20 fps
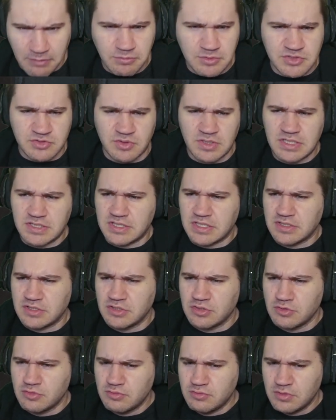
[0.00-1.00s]
was there anything
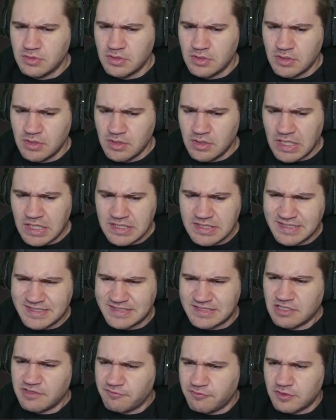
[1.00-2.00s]
new? Anything
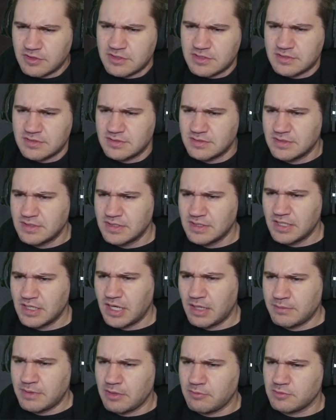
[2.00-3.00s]
different?
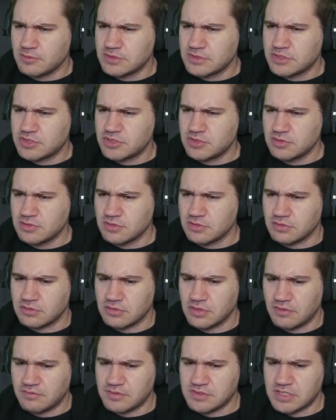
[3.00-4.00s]
I'm not really sure
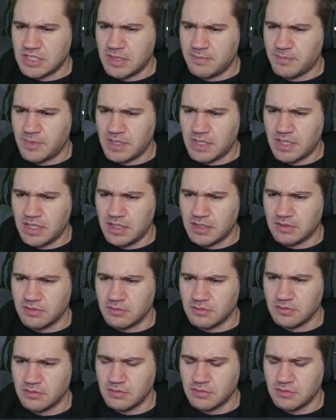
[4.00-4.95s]
off the top of my head.